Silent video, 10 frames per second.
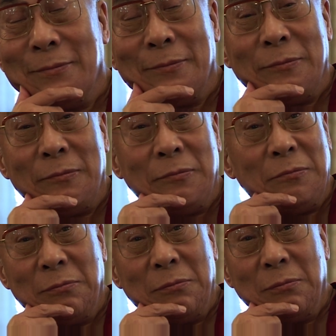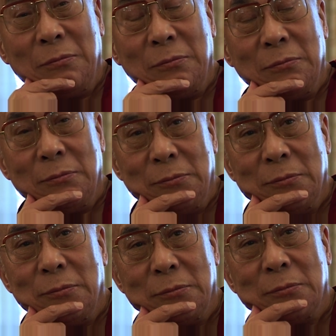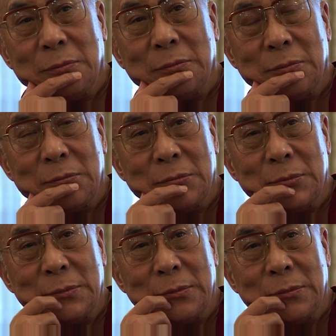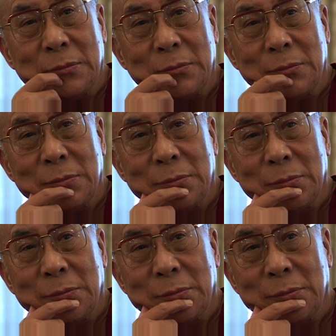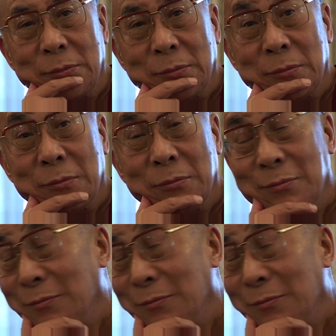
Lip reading: You know, Francisco got very ill in 1997 with the